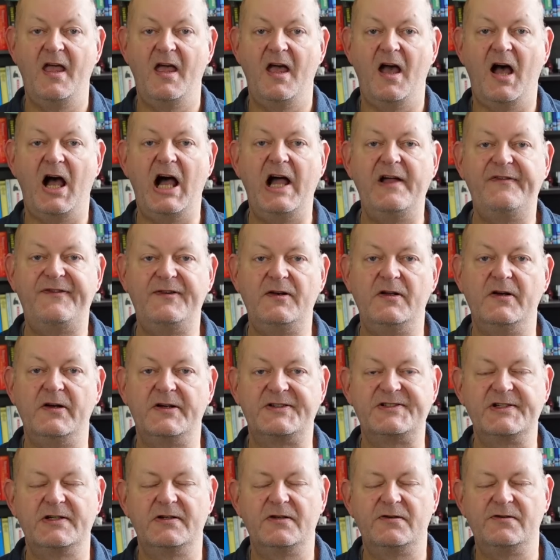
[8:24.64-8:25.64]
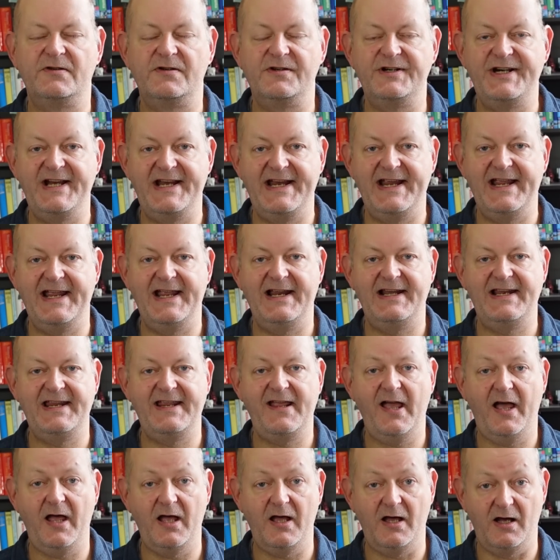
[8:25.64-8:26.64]
I've looked really
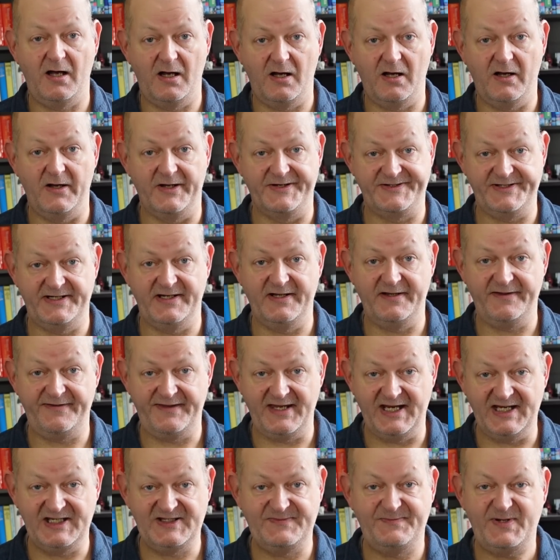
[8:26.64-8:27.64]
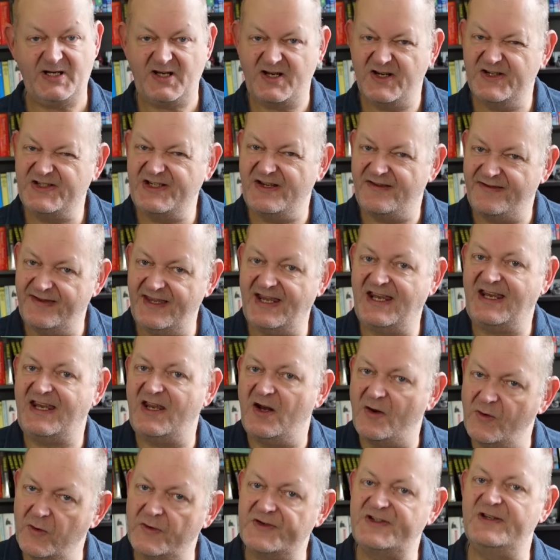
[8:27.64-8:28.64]
hard at this because you think
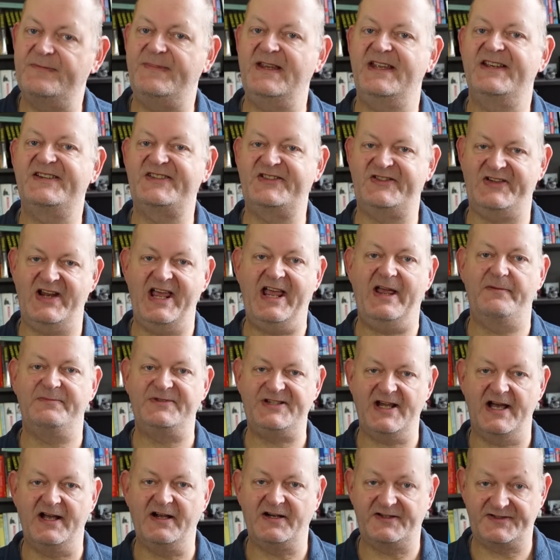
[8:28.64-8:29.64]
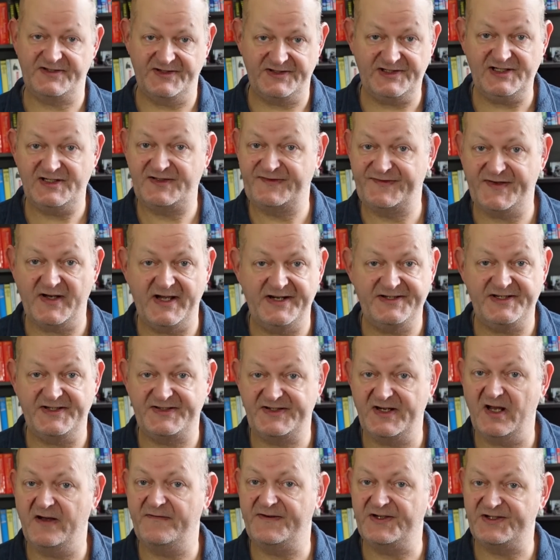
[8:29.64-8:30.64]
it ought to be a slam dunk to just find
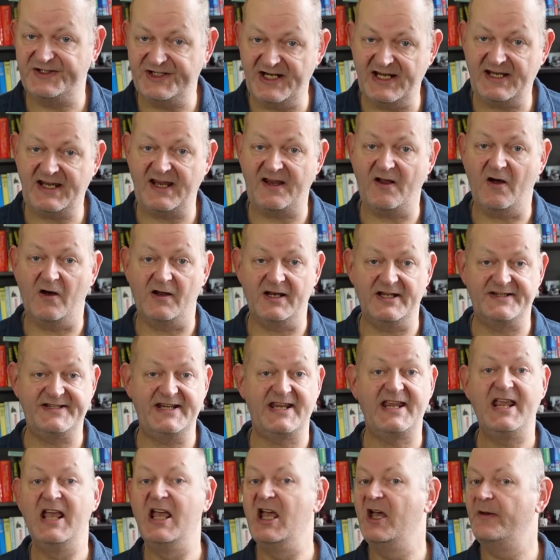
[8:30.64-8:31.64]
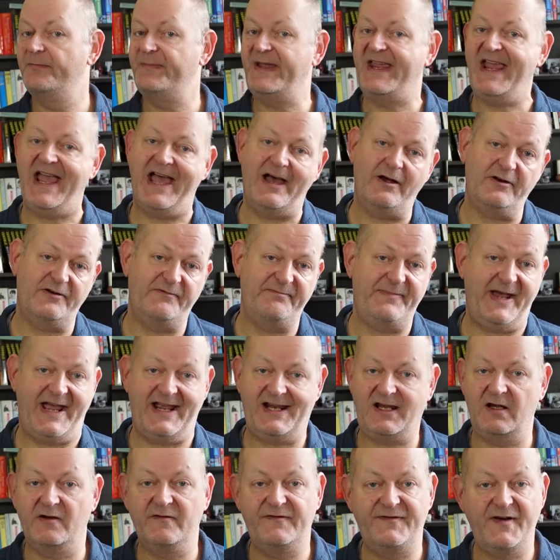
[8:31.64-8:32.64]
yourself a cheeky holiday, be out and
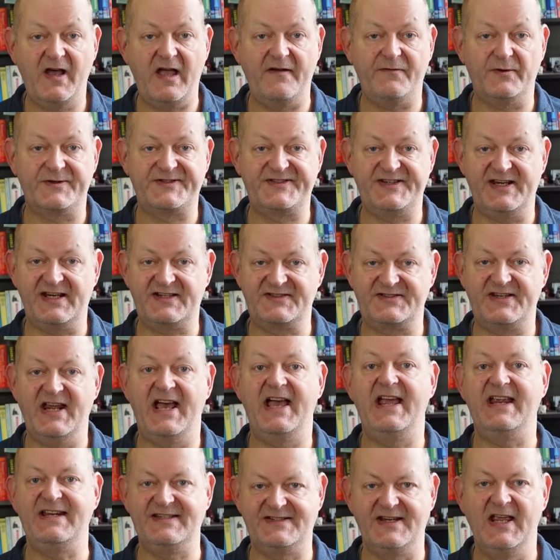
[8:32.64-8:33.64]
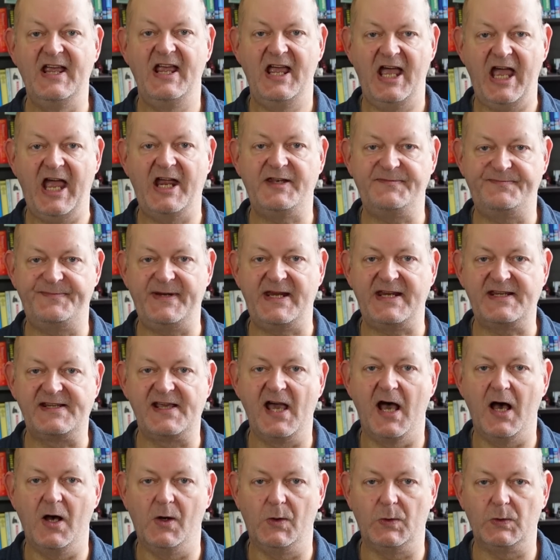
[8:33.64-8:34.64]
back in 5 or 6 days and be
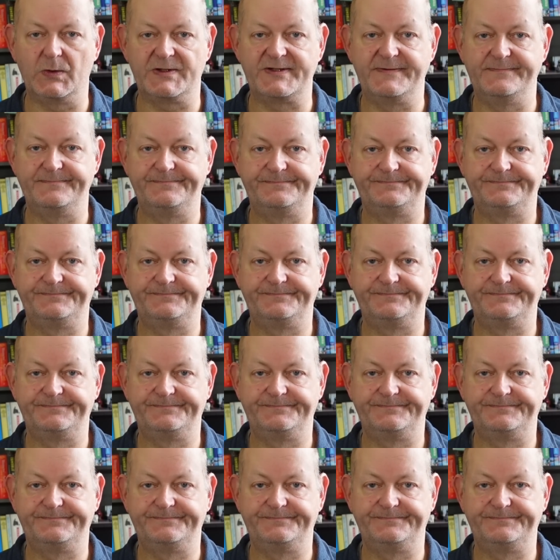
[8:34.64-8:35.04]
gold.